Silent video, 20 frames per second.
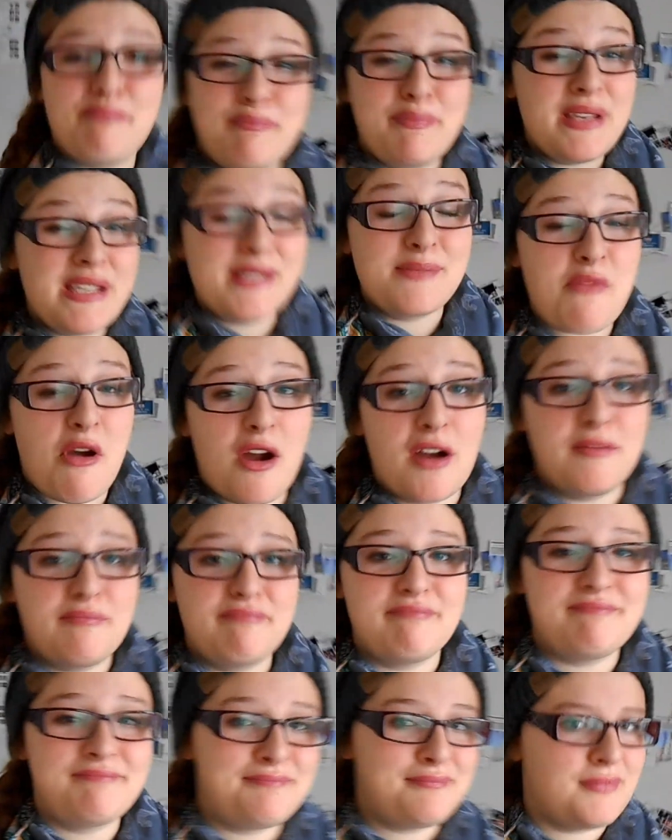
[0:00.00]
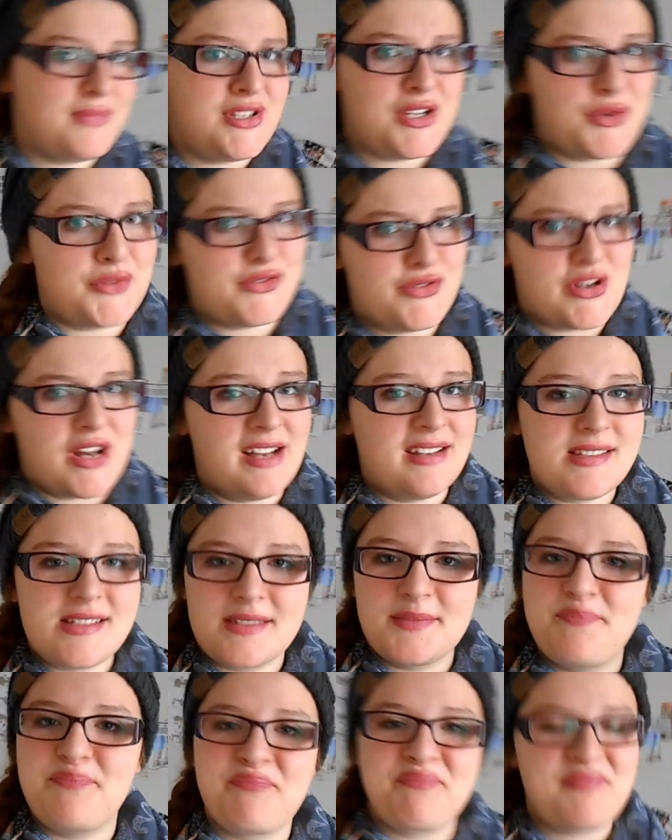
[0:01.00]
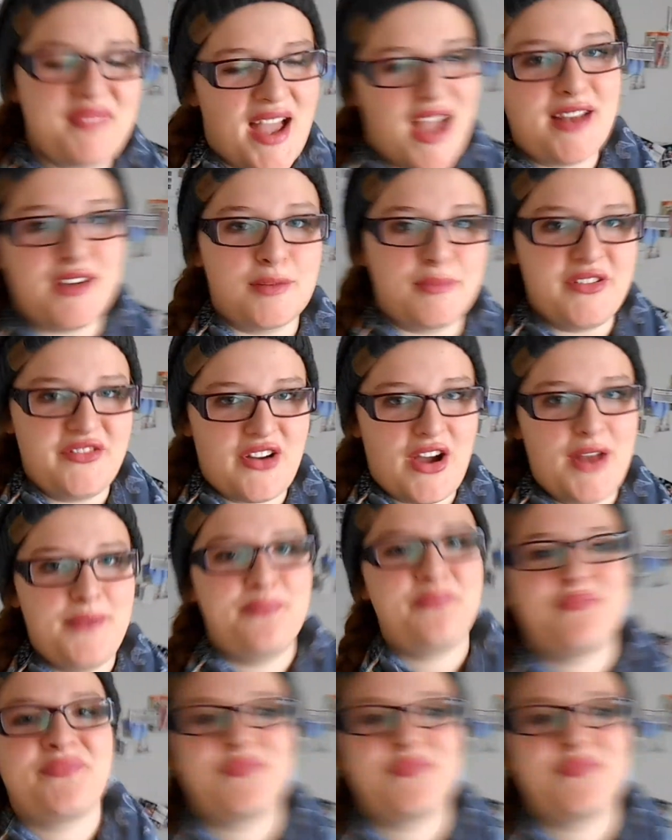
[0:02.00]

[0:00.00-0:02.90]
Be smart, don't stress, and you'll be fine.